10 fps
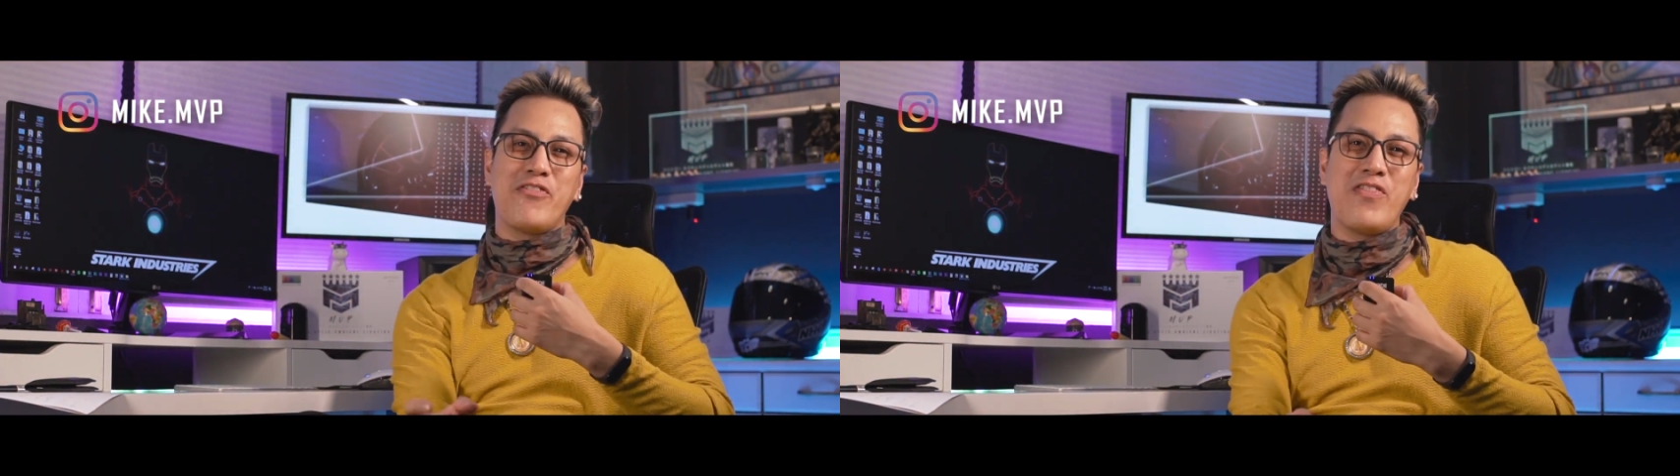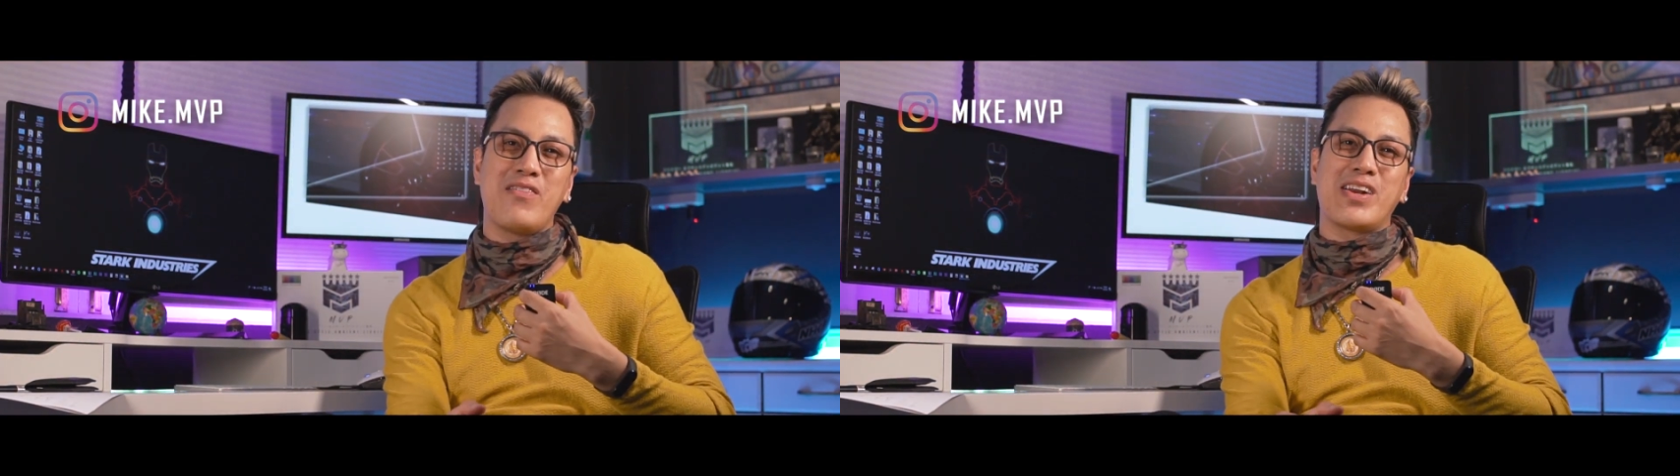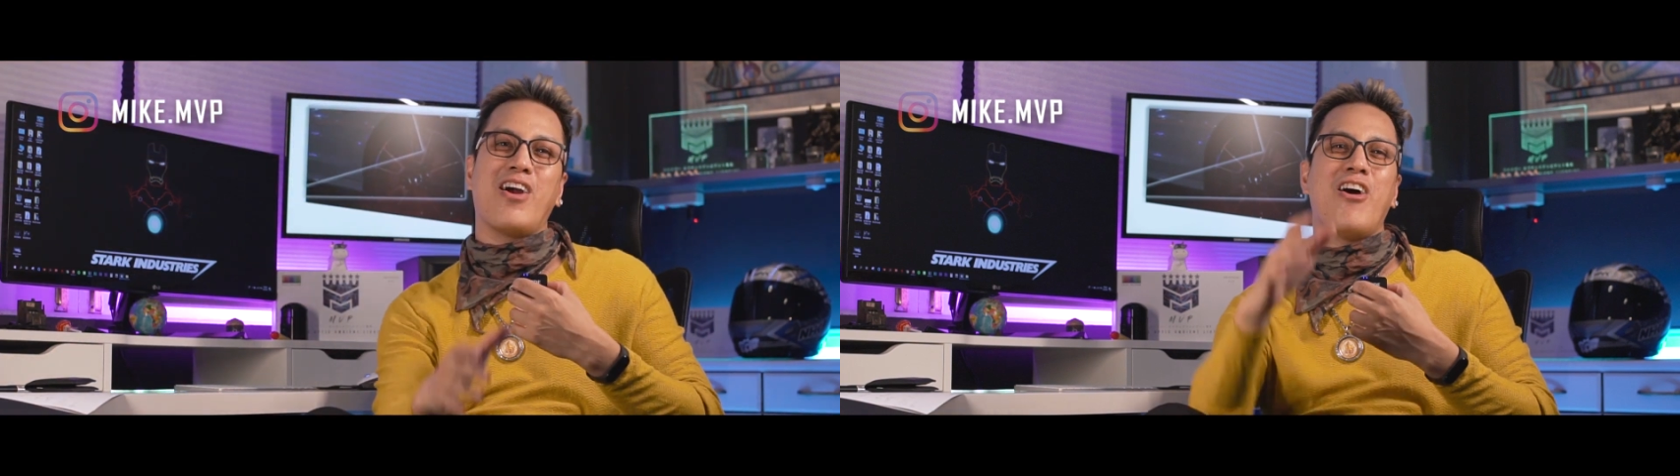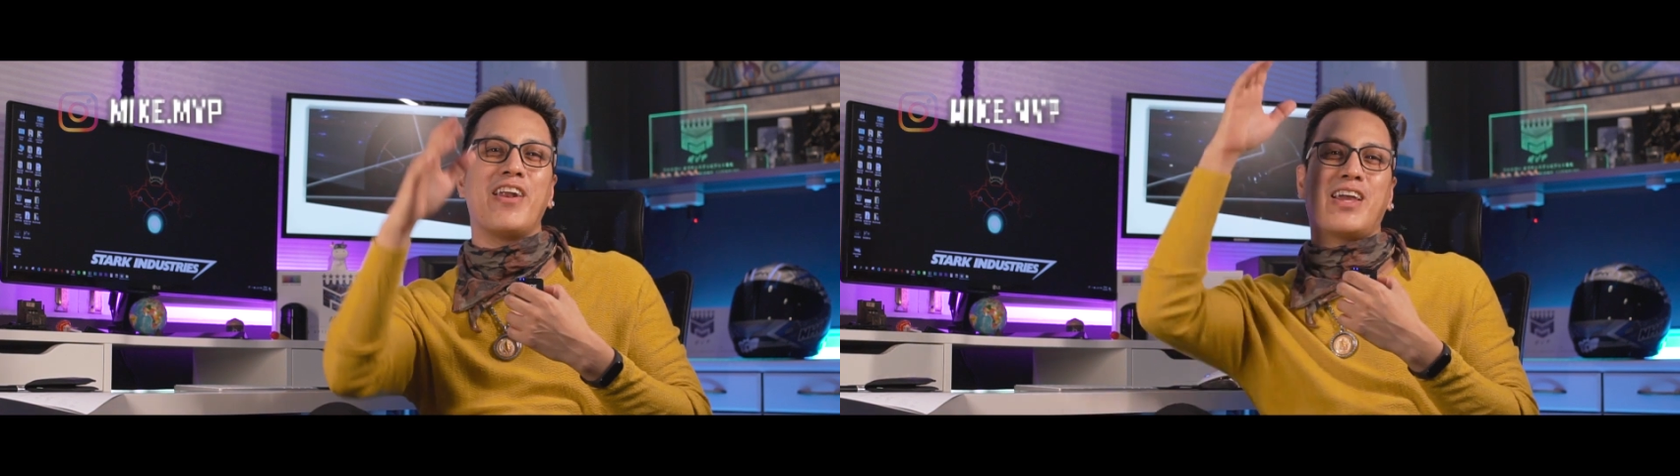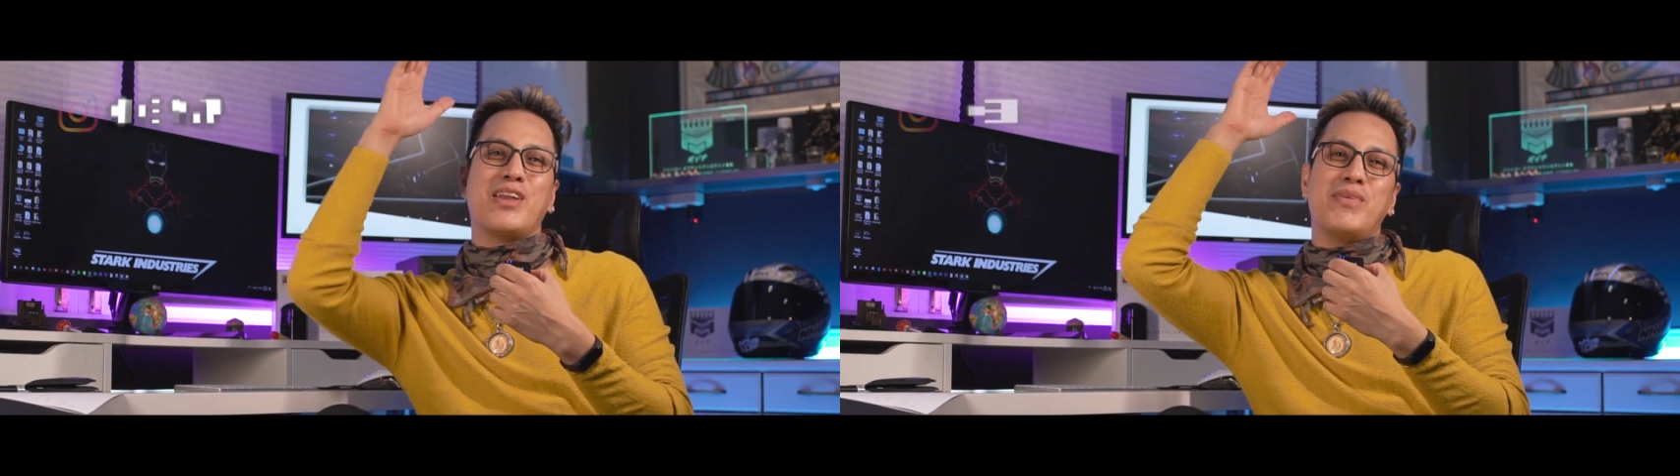favorite cars
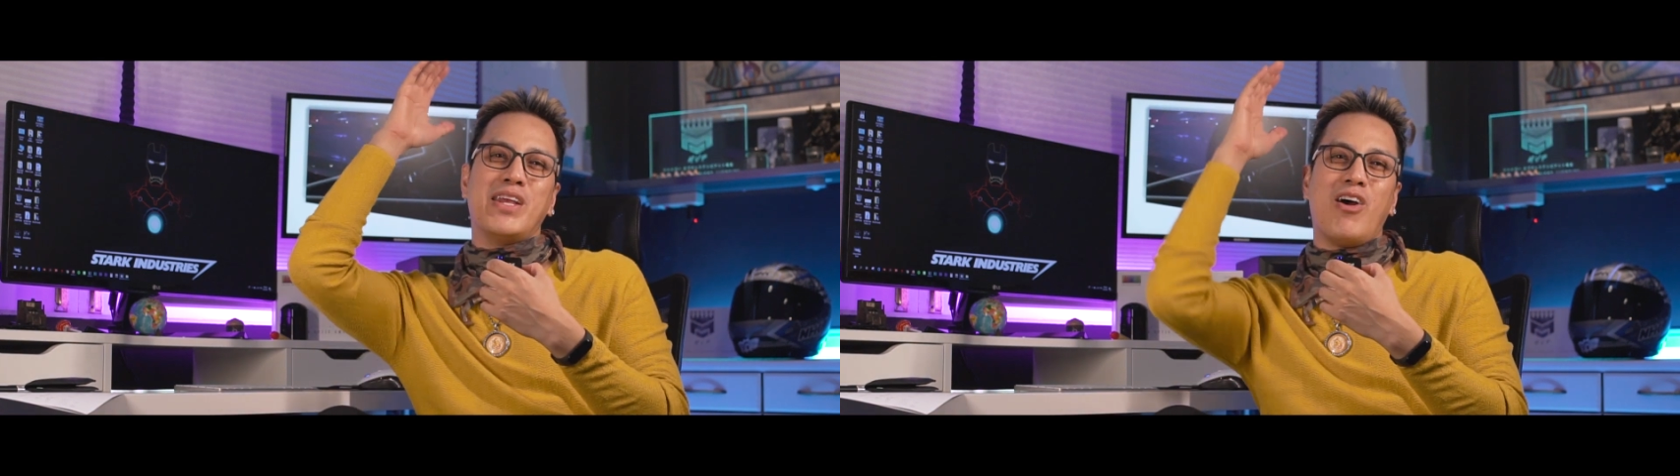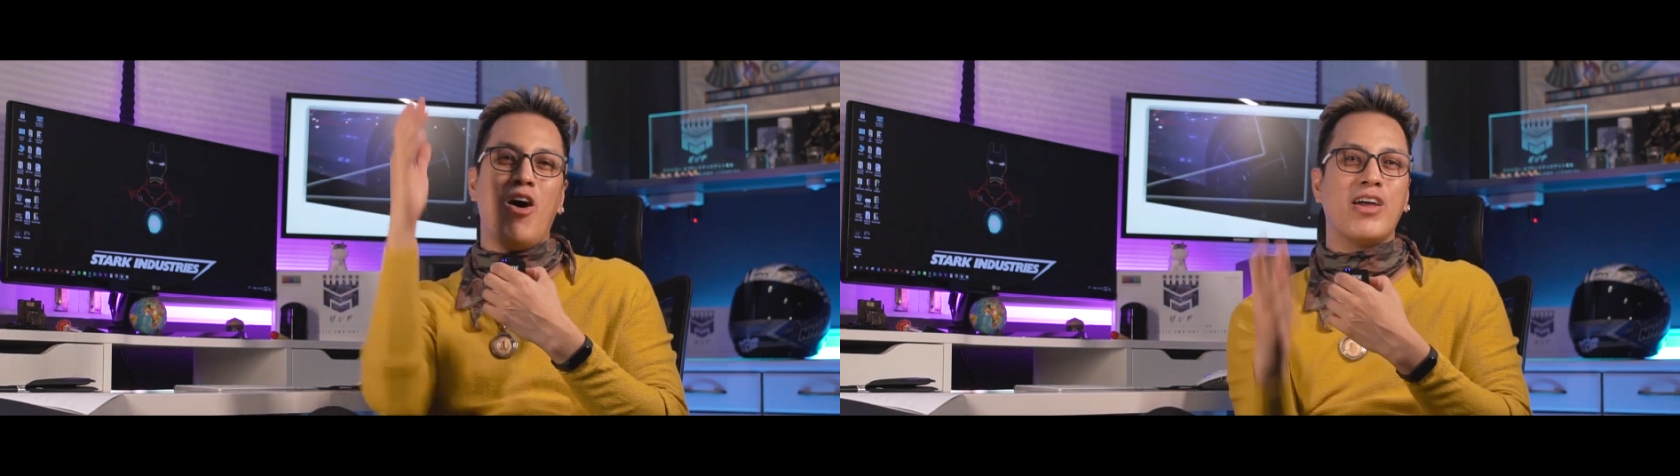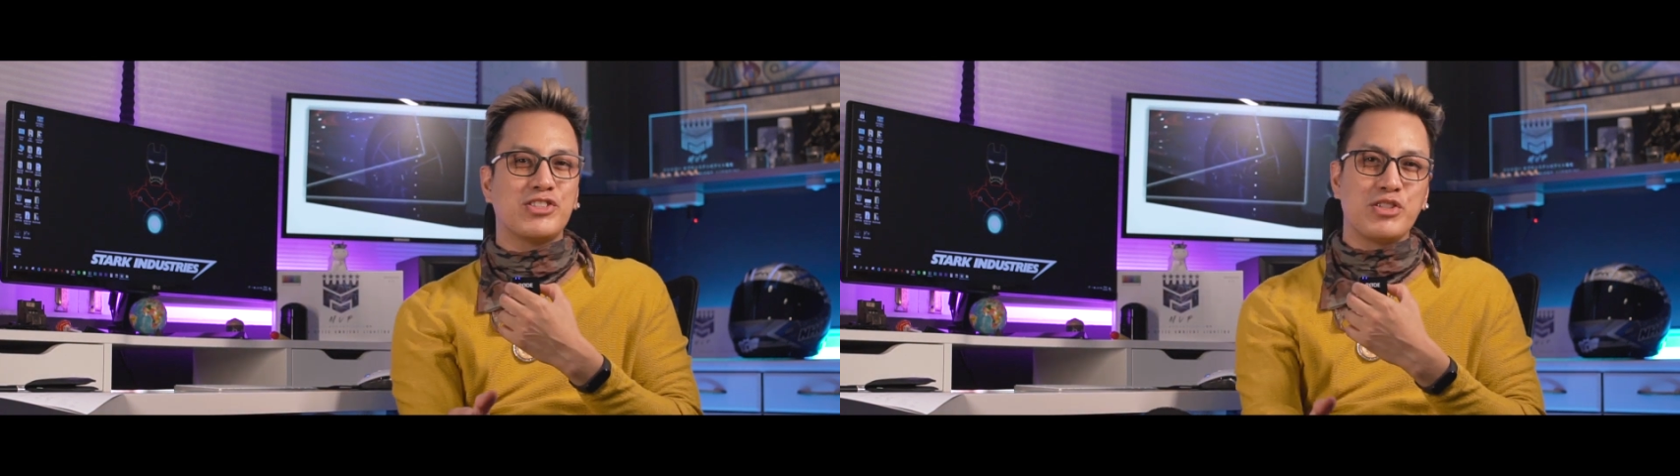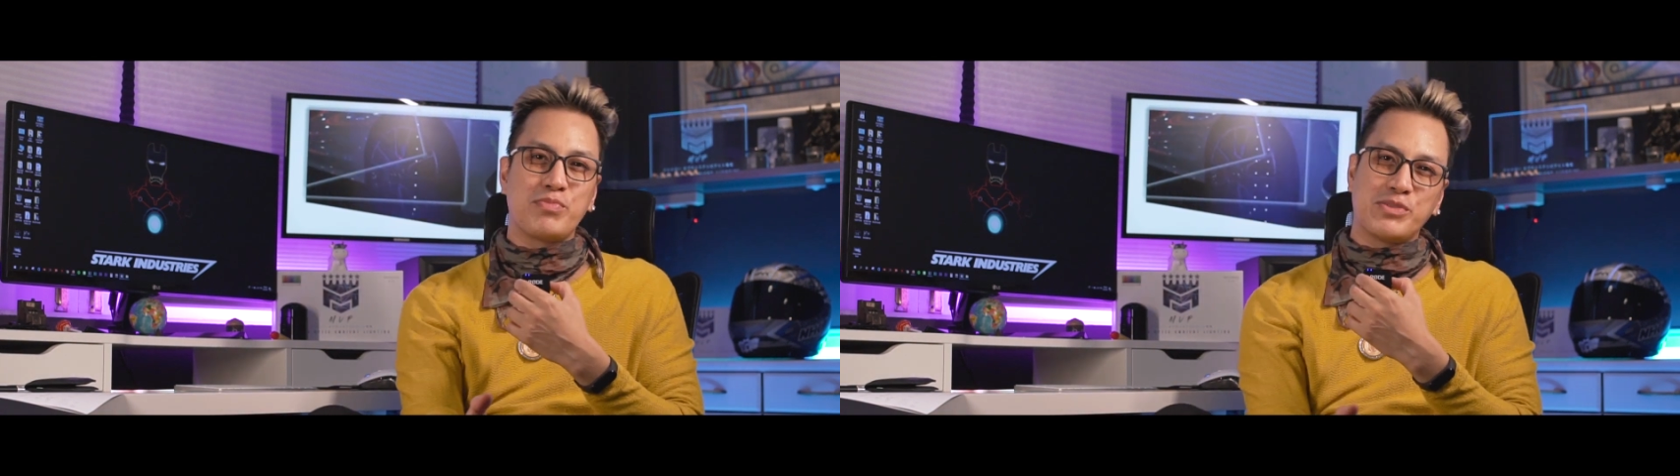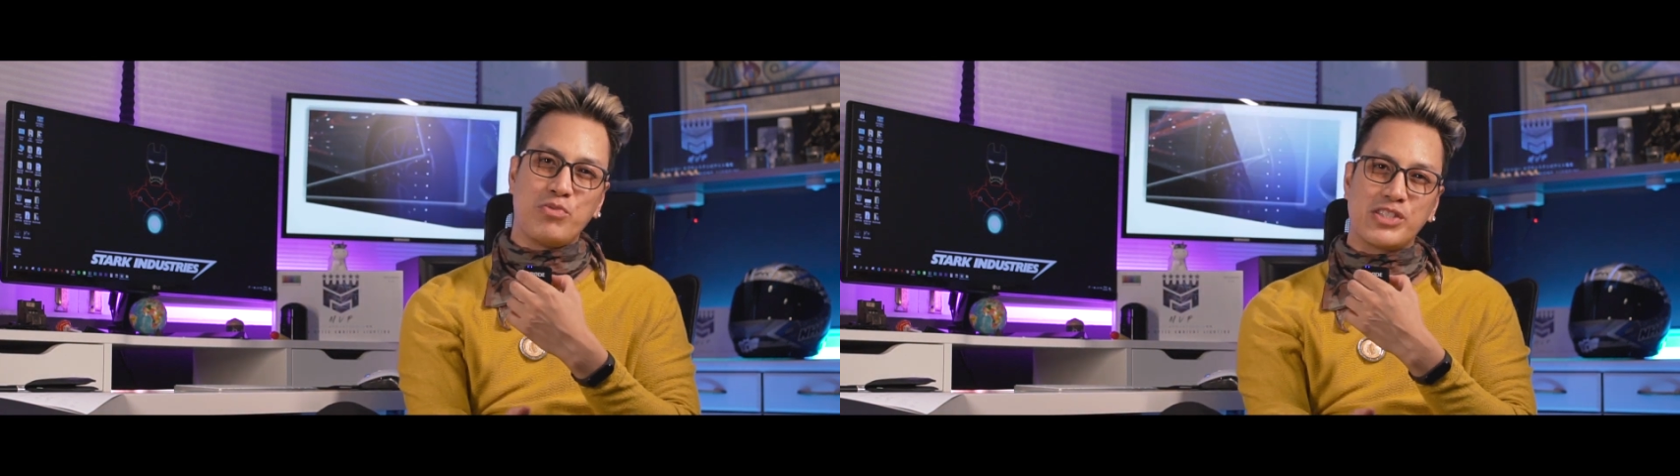that can beat all the
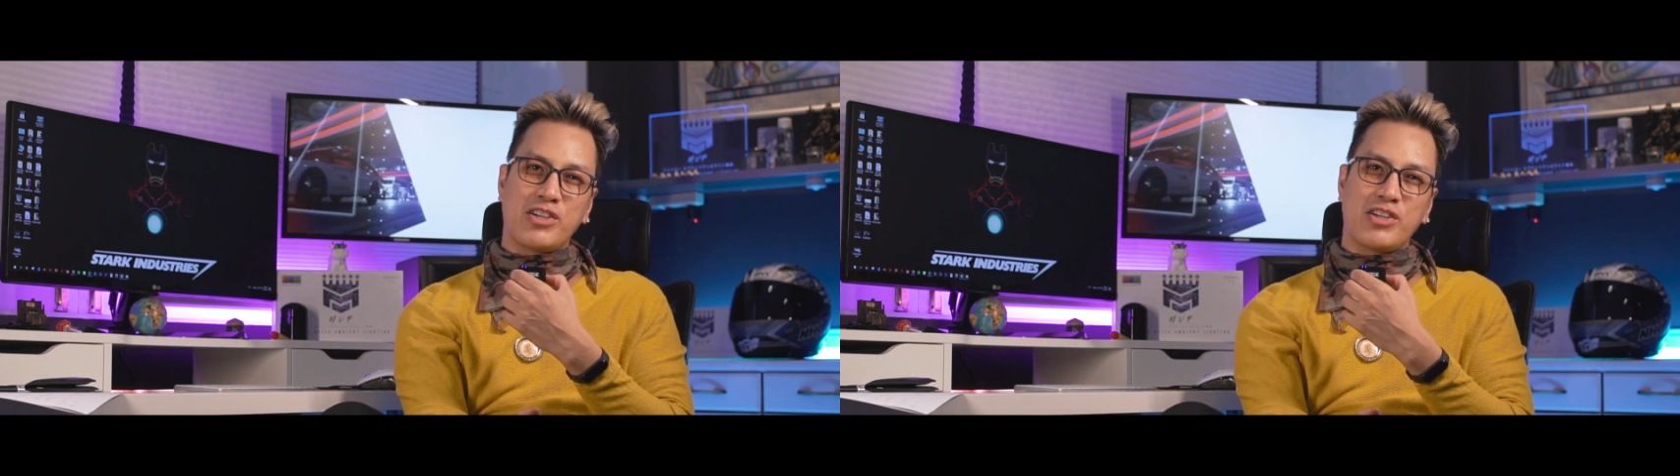super sports